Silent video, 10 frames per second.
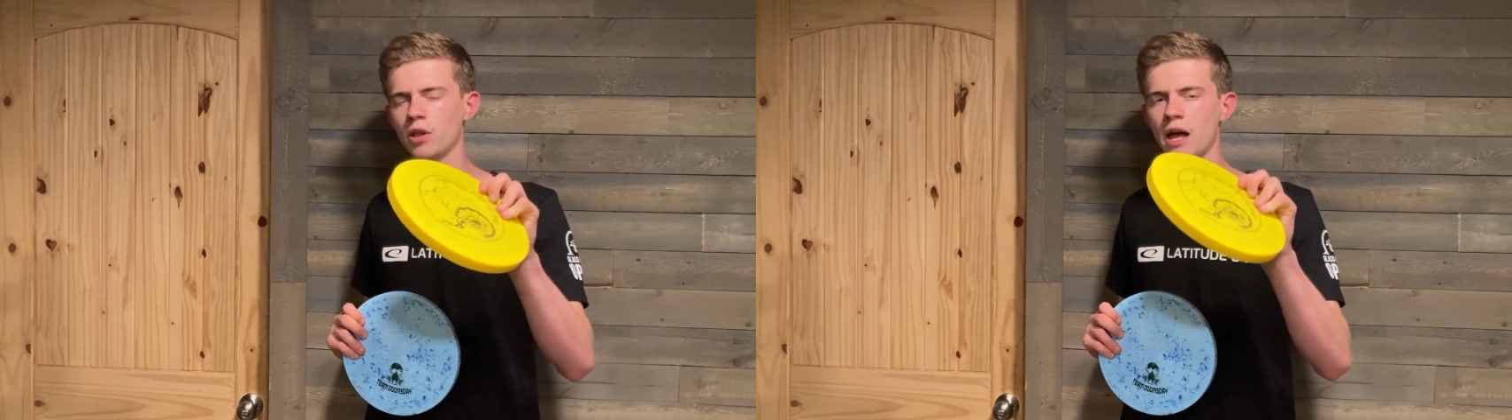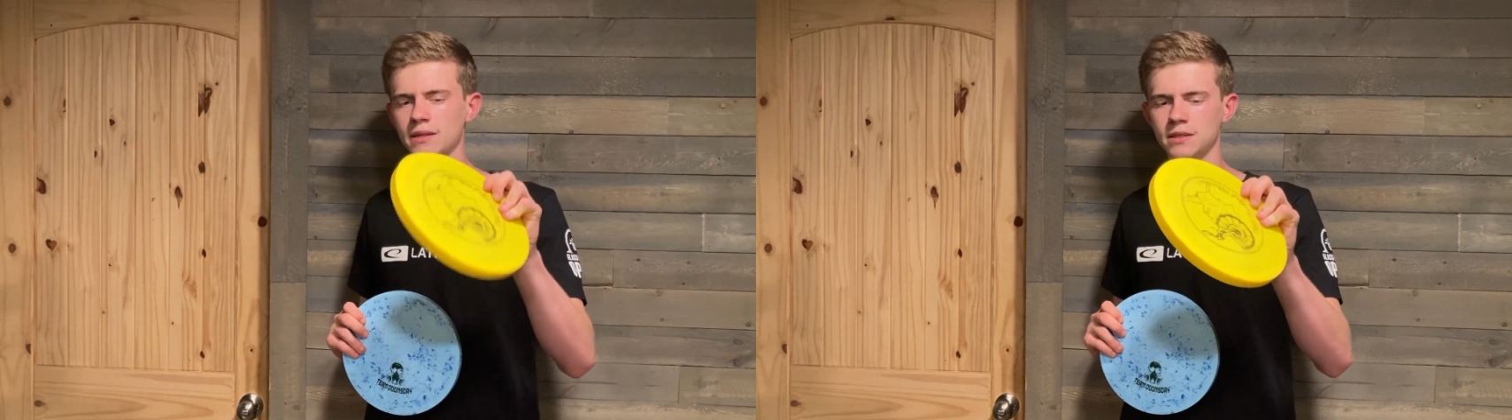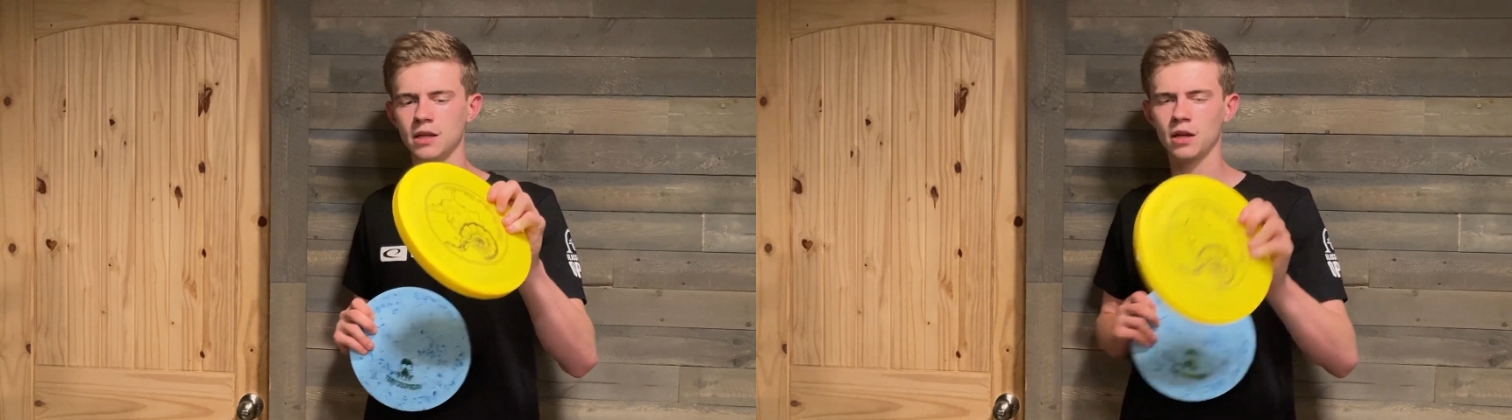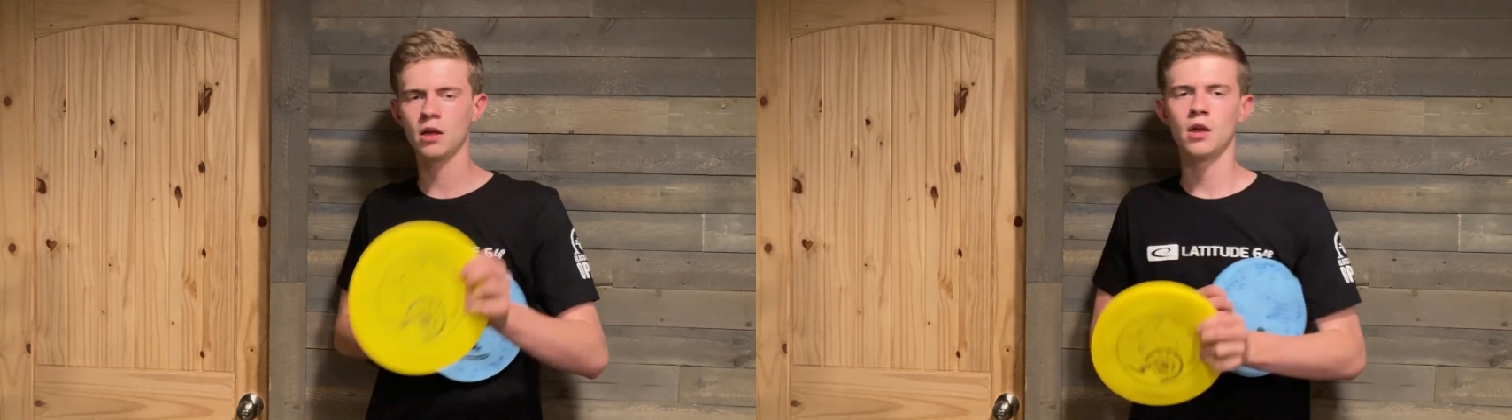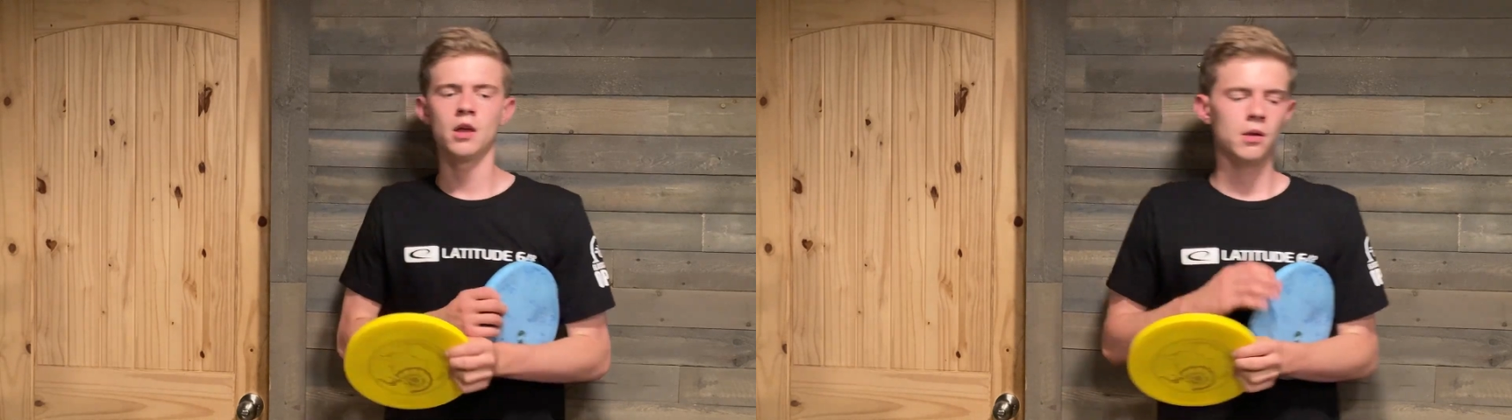plastic,
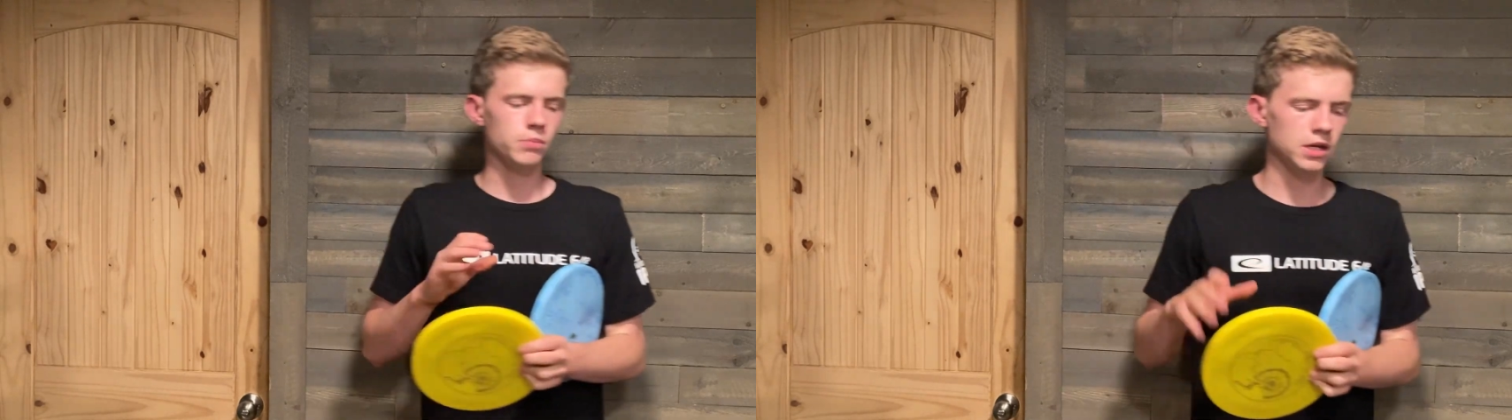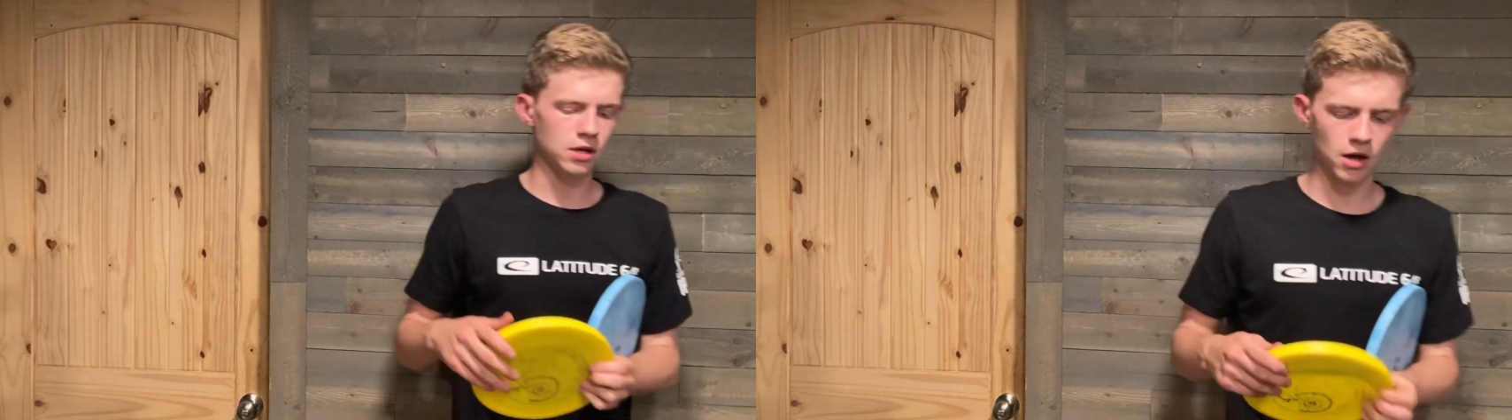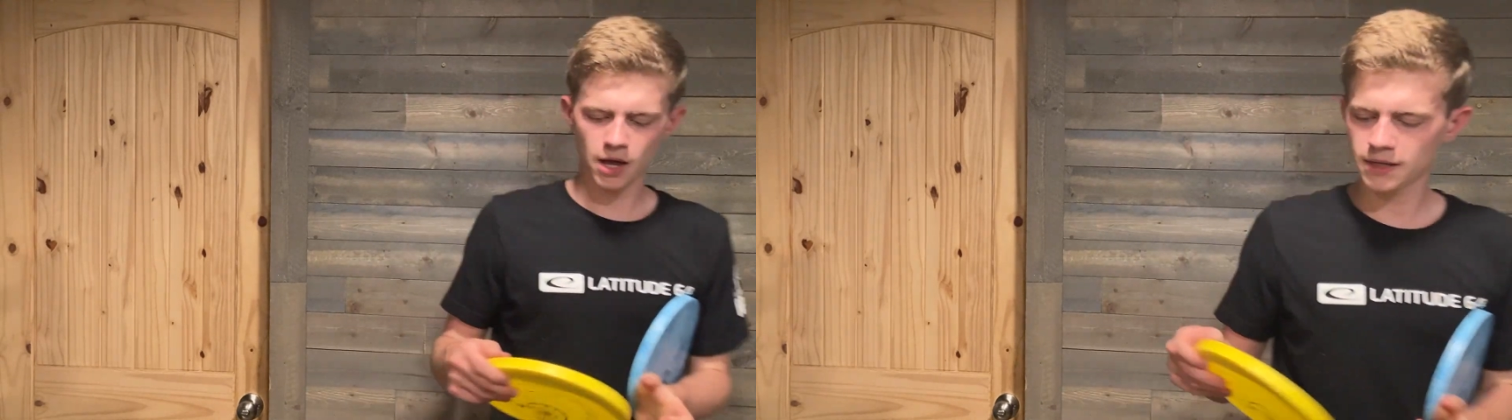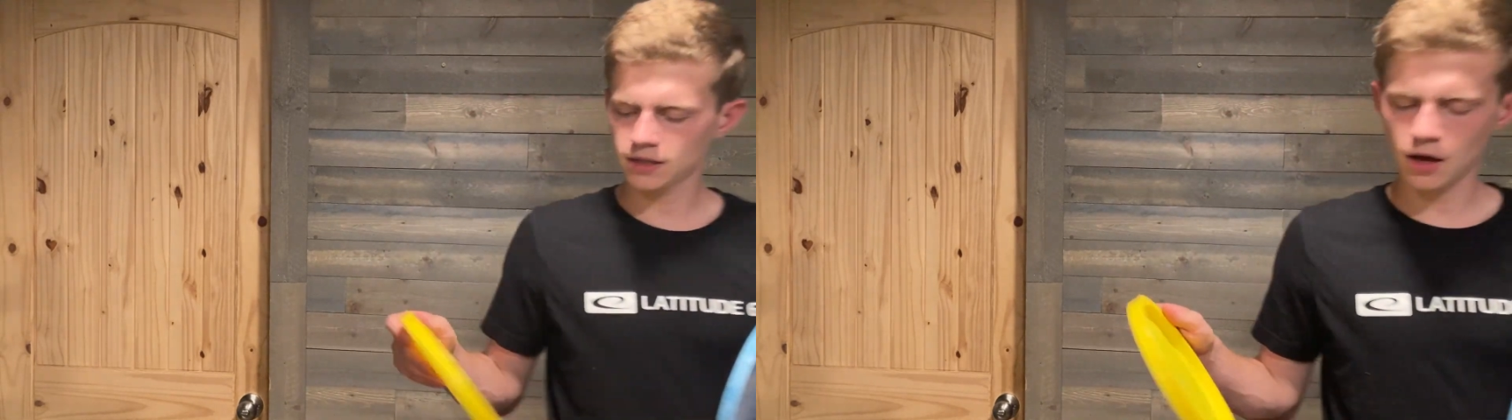because